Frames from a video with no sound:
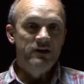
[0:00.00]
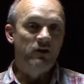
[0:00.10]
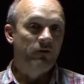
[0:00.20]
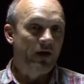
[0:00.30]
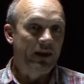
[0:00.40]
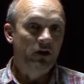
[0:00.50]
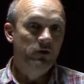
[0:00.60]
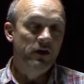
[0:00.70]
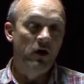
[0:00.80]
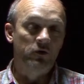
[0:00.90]
So I found out who
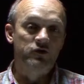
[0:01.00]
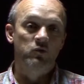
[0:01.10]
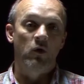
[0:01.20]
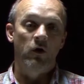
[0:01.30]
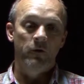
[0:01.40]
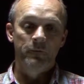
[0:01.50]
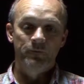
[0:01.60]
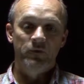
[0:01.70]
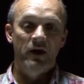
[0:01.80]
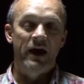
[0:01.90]
the owners were,
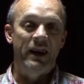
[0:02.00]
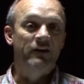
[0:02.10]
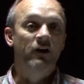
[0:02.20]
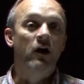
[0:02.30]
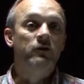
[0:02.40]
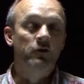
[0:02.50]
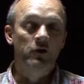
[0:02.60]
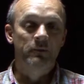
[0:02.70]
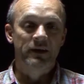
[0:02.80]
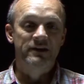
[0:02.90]
and I talked to
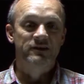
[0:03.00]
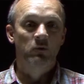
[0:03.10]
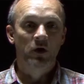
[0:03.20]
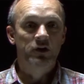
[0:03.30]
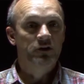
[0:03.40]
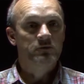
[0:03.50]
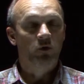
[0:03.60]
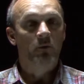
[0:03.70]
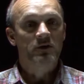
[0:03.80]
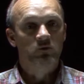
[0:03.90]
them, and they said, well, this
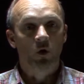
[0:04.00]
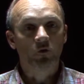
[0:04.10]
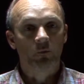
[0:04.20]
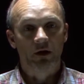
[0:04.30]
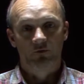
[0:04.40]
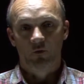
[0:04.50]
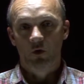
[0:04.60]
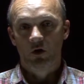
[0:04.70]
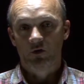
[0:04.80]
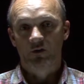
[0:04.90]
property's worth about
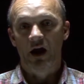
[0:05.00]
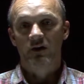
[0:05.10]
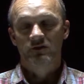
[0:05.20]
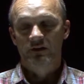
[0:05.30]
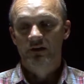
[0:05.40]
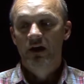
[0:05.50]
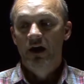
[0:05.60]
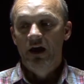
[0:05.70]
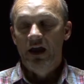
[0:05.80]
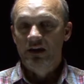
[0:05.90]
$400,000, and
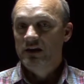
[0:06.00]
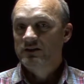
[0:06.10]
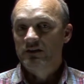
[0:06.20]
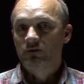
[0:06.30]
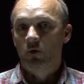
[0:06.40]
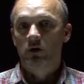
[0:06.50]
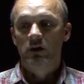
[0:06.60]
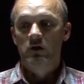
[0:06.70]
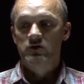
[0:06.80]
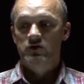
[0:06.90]
it is in
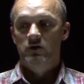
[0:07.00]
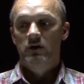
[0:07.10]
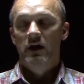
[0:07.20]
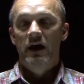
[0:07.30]
foreclosure.